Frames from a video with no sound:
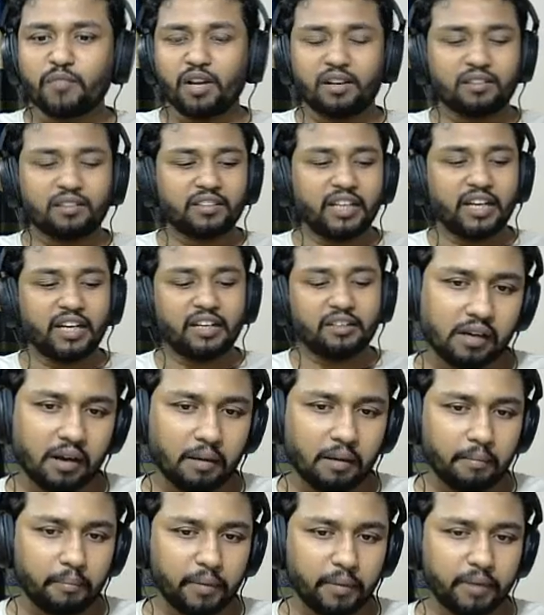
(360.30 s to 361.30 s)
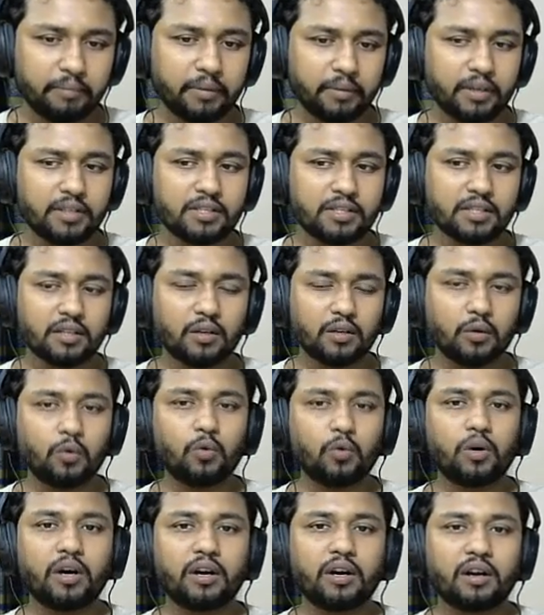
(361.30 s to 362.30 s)
that members who
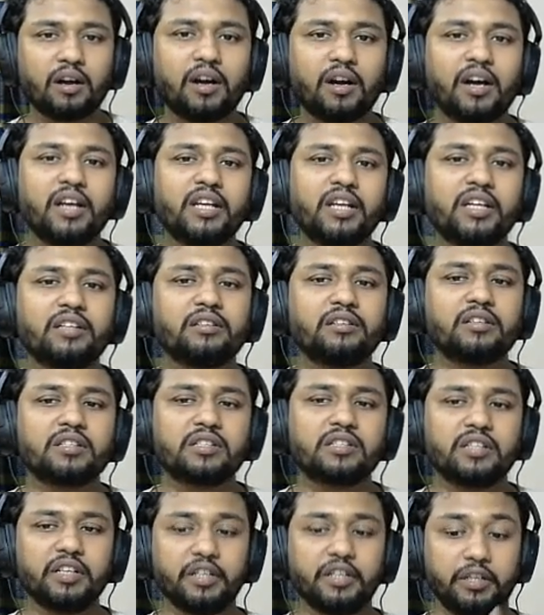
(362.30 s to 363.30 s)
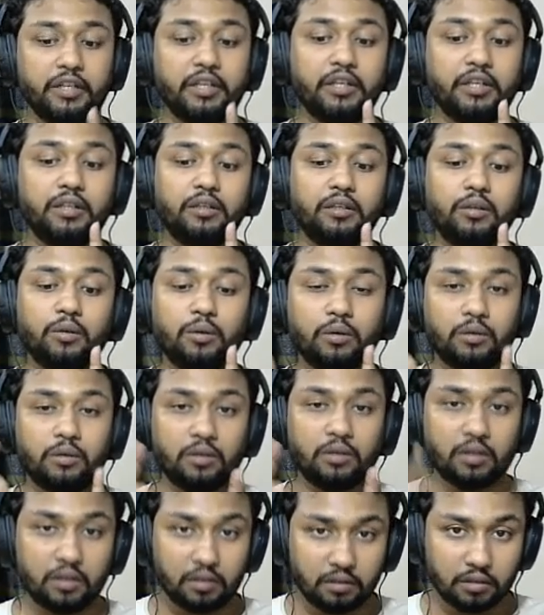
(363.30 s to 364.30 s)
are highly interested in your
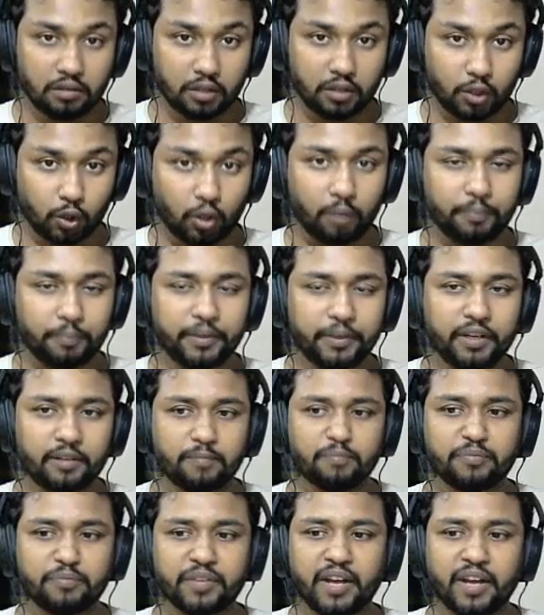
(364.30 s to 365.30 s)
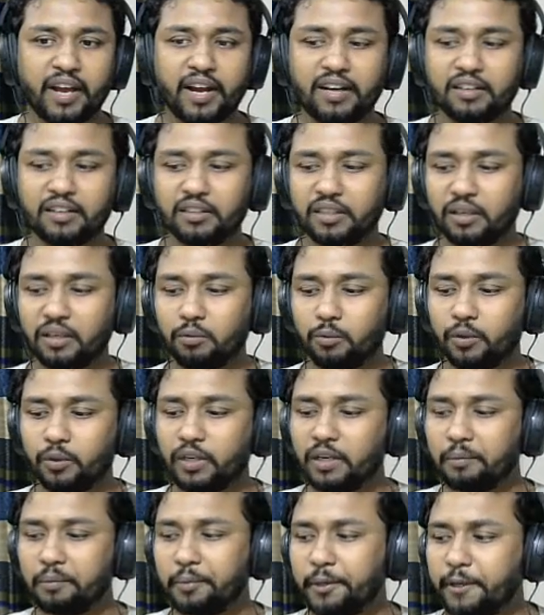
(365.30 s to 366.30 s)
topic and they will
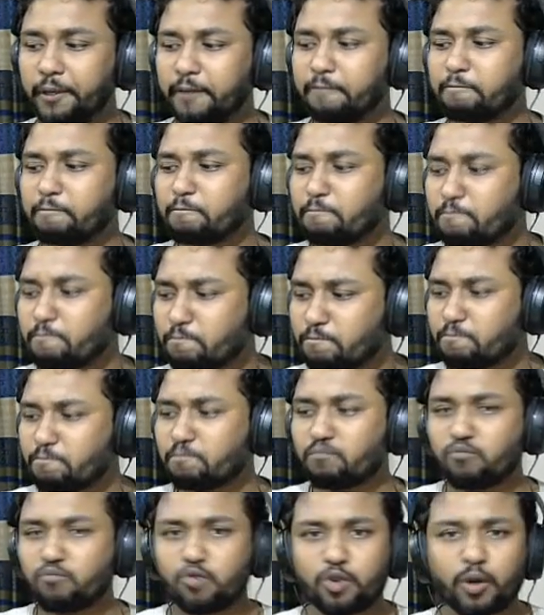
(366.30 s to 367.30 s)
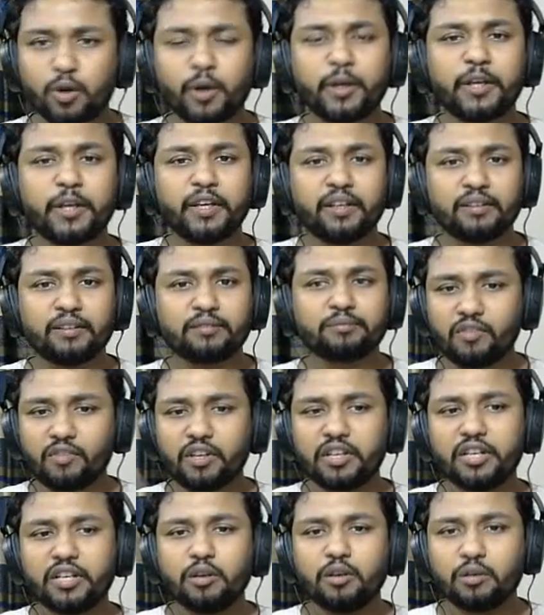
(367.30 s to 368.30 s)
be joining
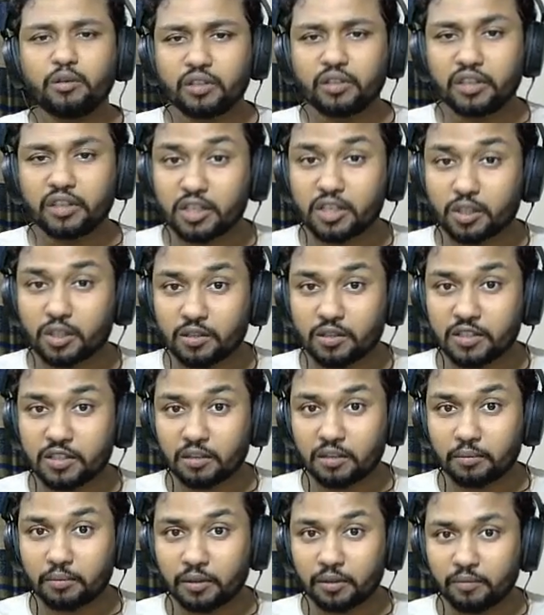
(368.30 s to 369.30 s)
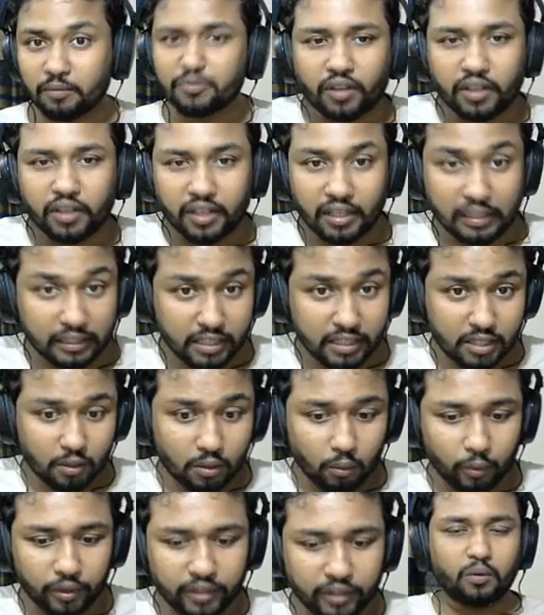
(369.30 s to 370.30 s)
in your Discord server. In this
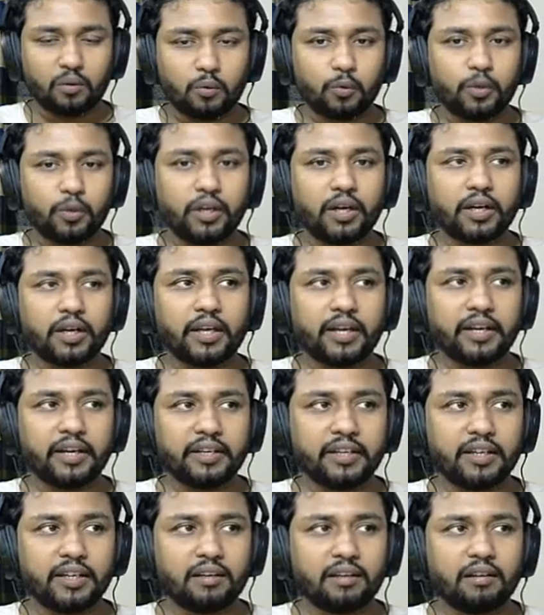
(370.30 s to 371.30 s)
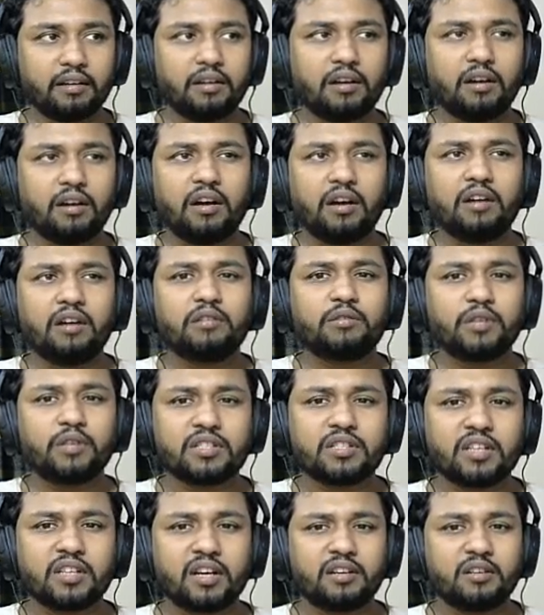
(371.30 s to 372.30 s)
way, we are getting hundreds
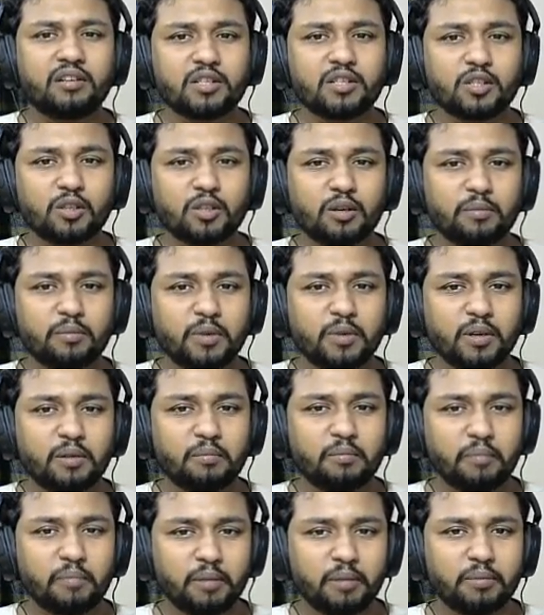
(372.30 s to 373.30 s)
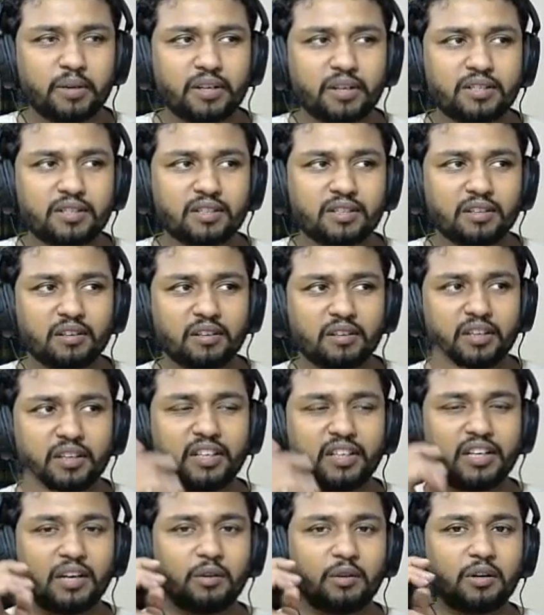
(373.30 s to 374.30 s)
of members
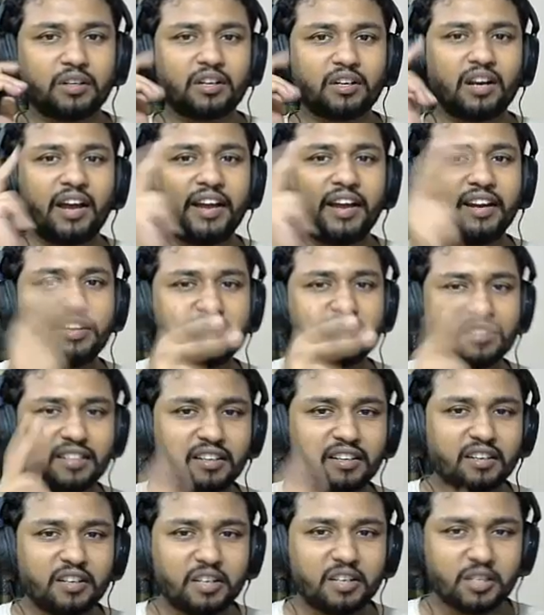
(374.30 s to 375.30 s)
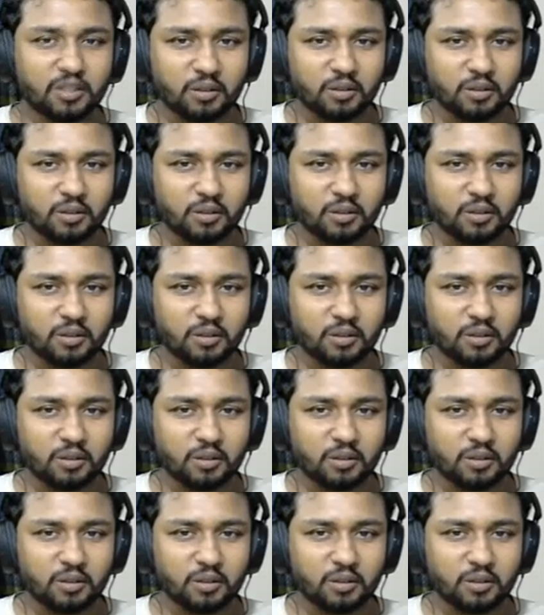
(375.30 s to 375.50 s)
in our client's Discord